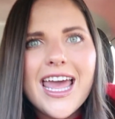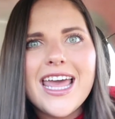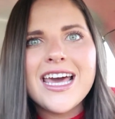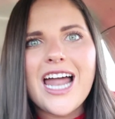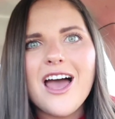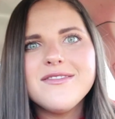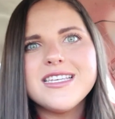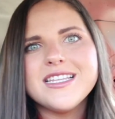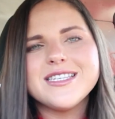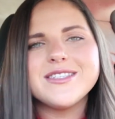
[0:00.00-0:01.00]
and I've
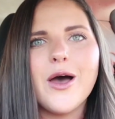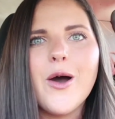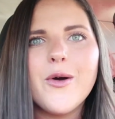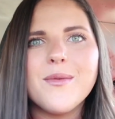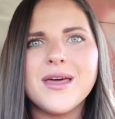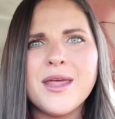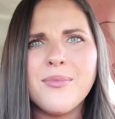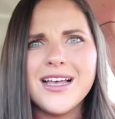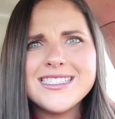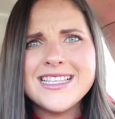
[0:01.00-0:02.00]
seen so many
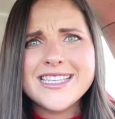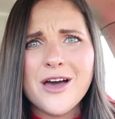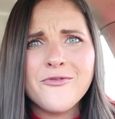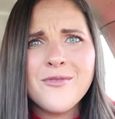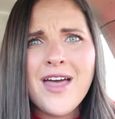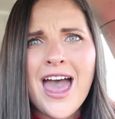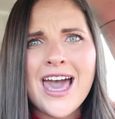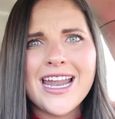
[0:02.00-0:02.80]
blessings come from that.